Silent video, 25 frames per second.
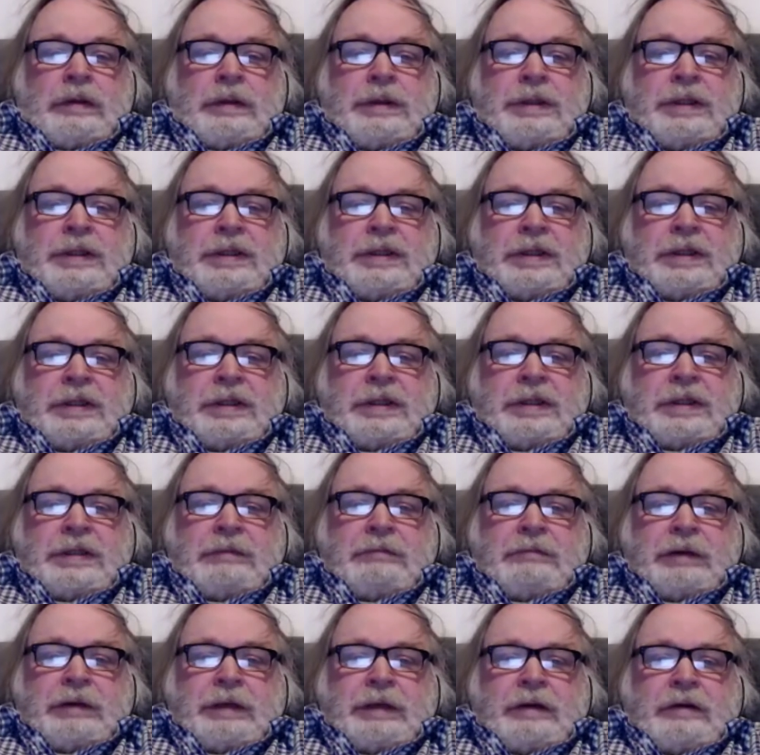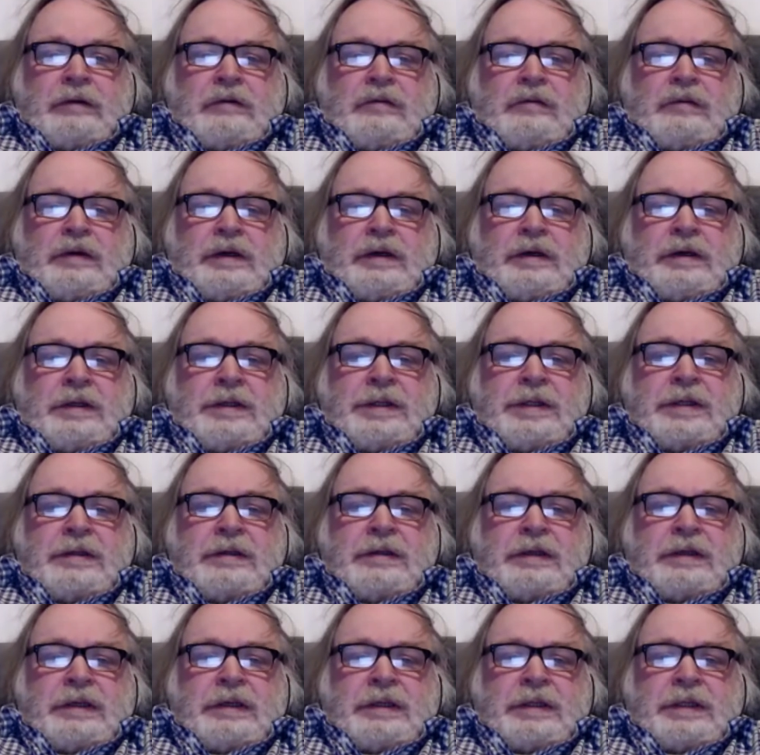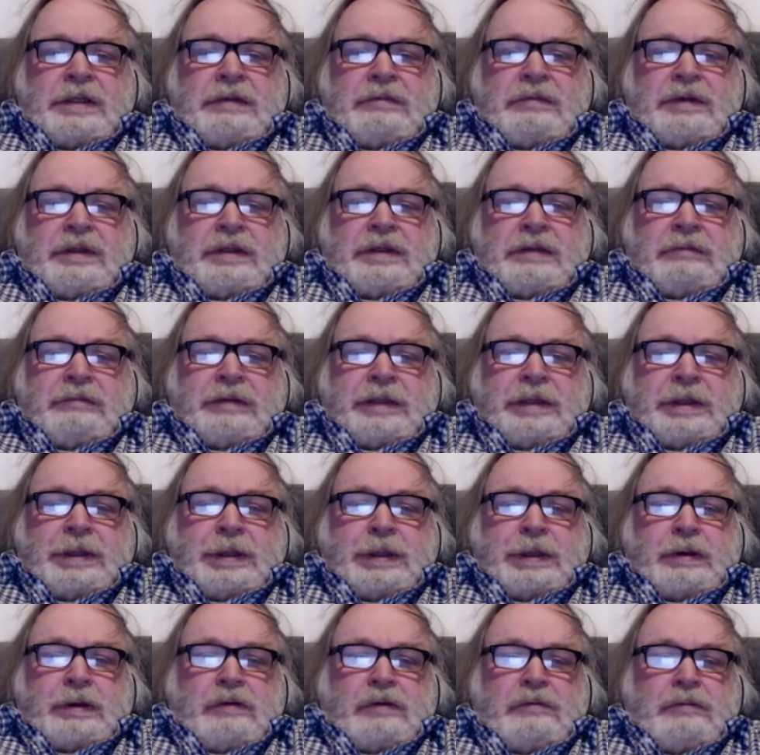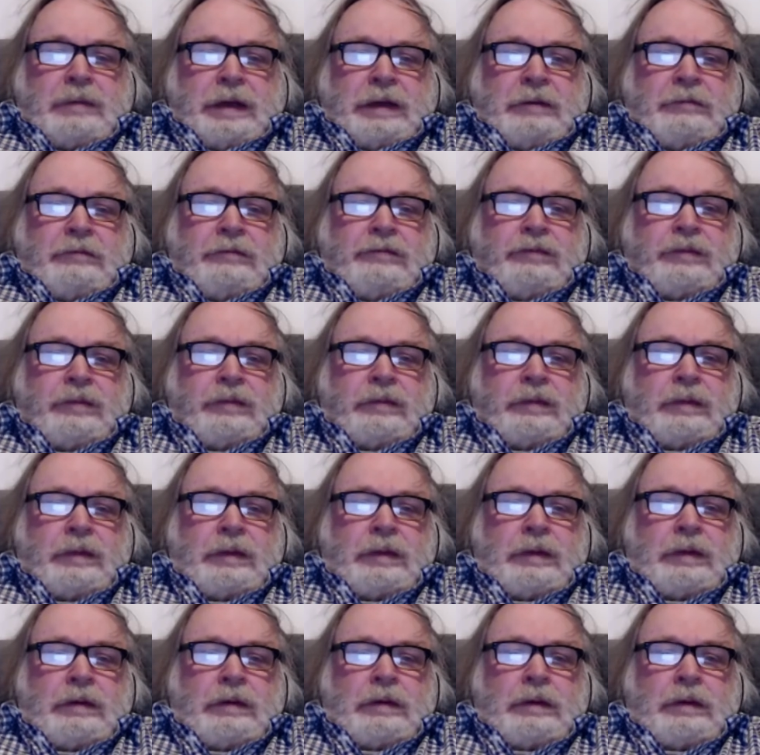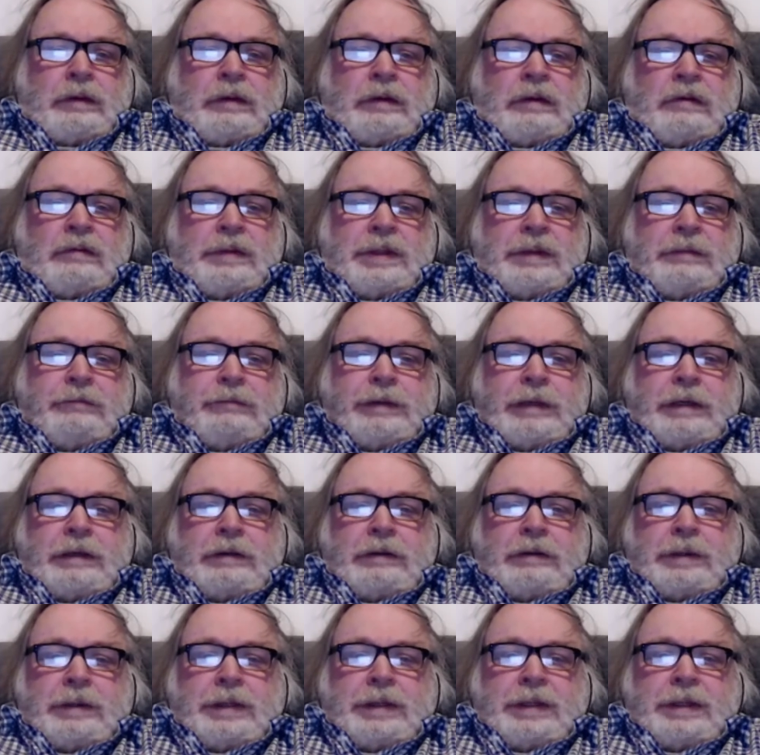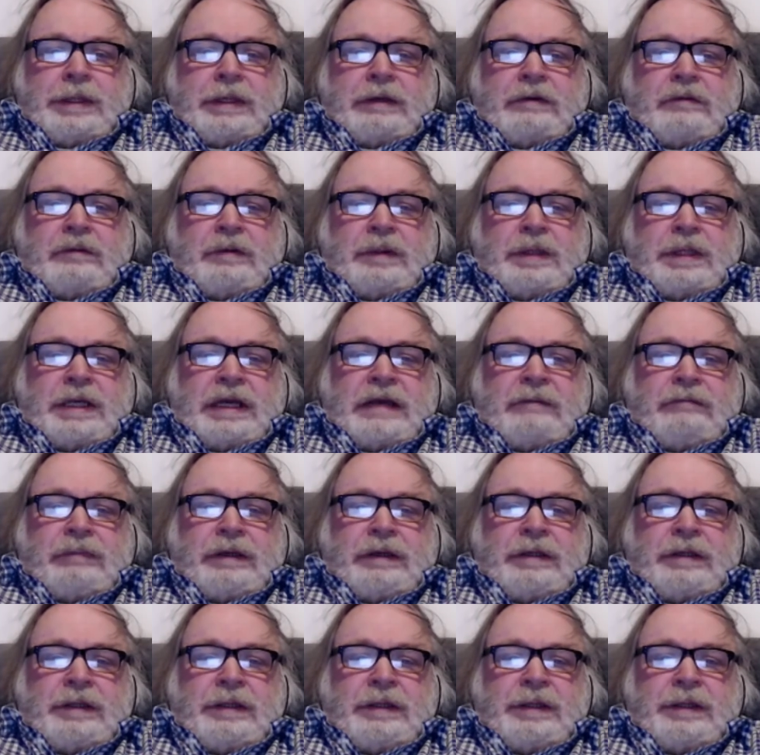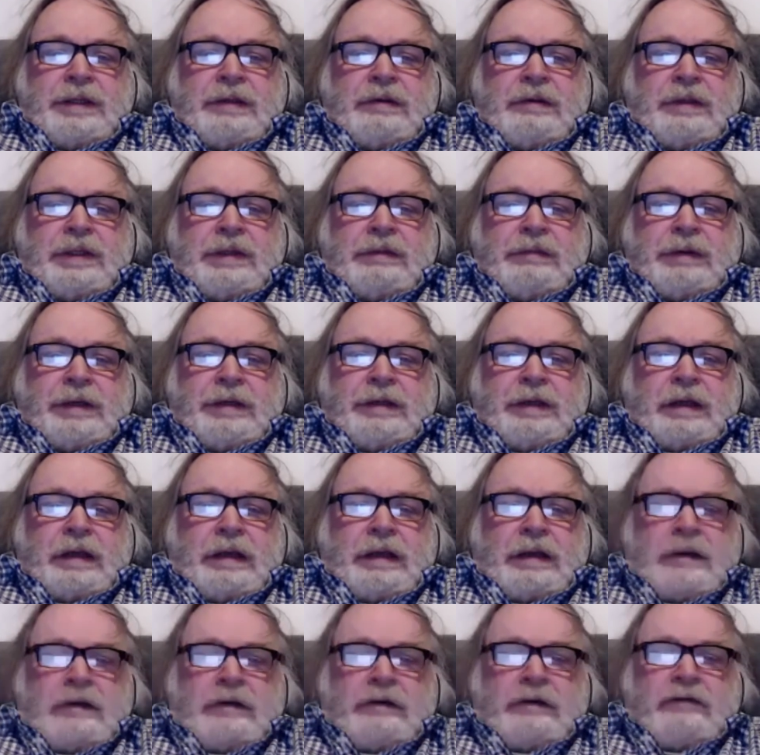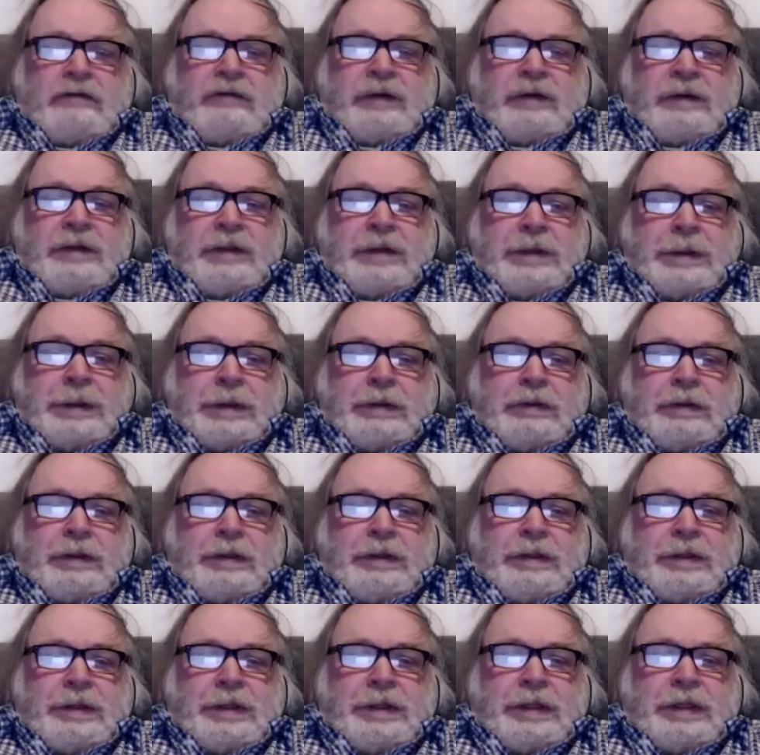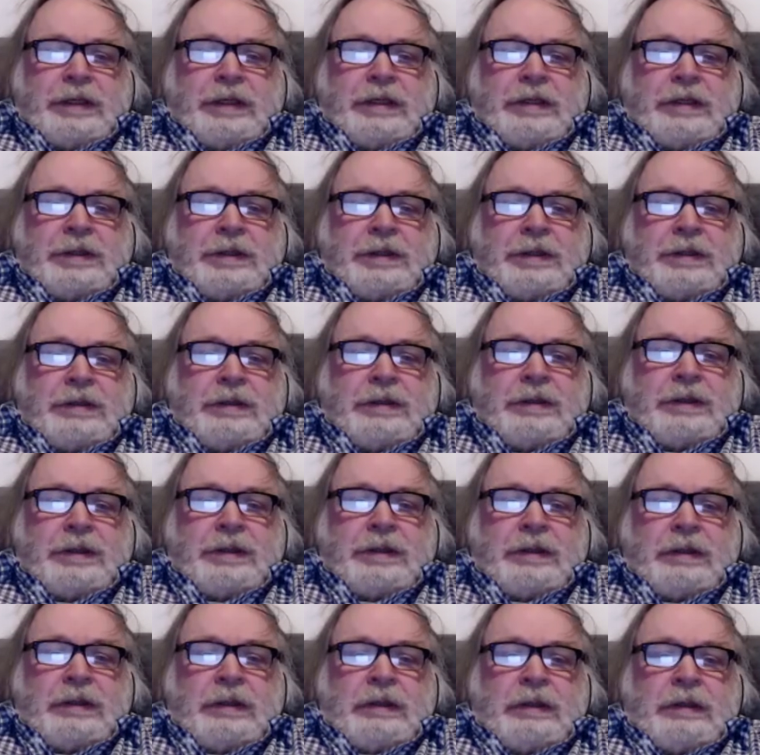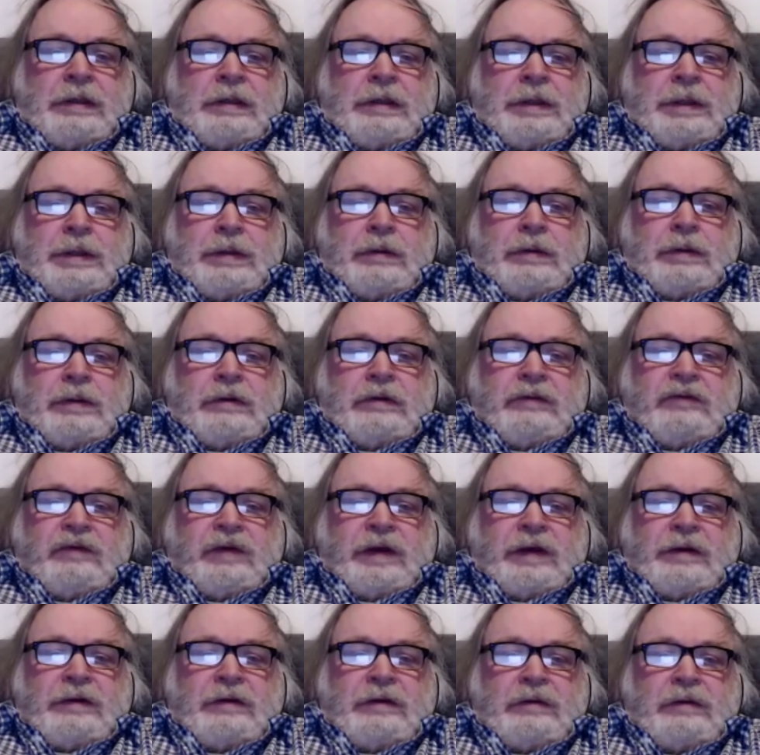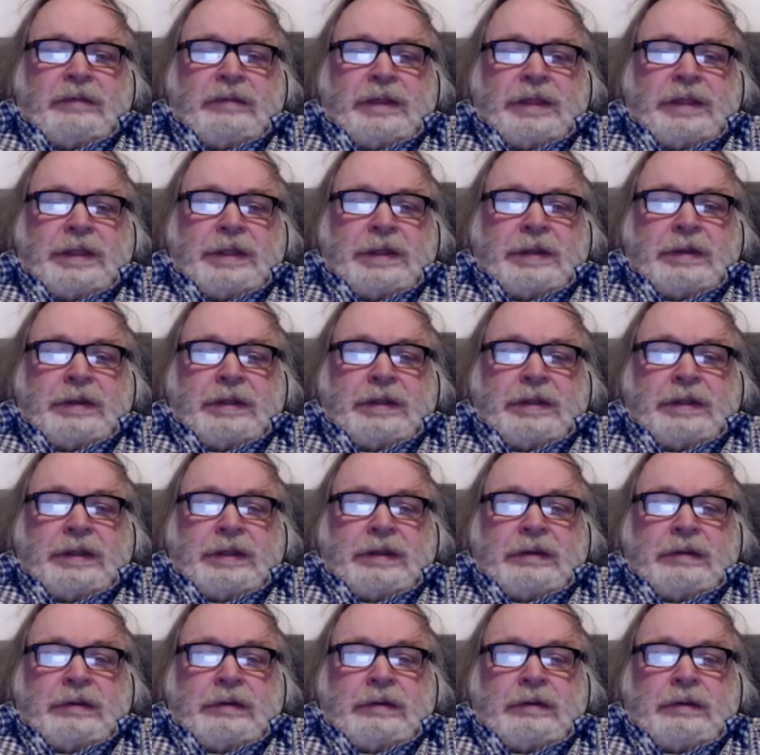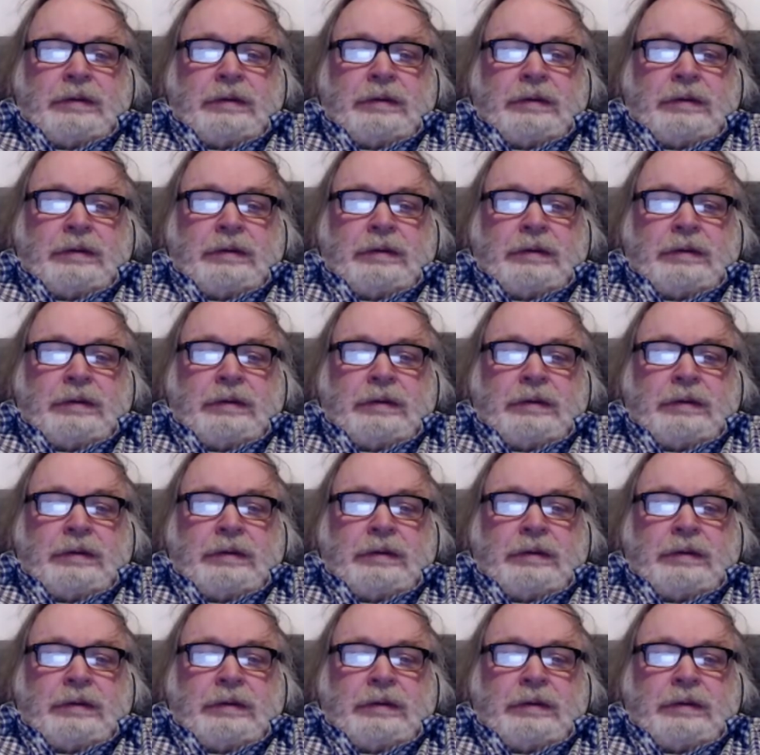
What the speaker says: She says it's a play on words connected with the Petroma. It's a pair of stone tablets used by the Hierophants for initiations during the final mysteries.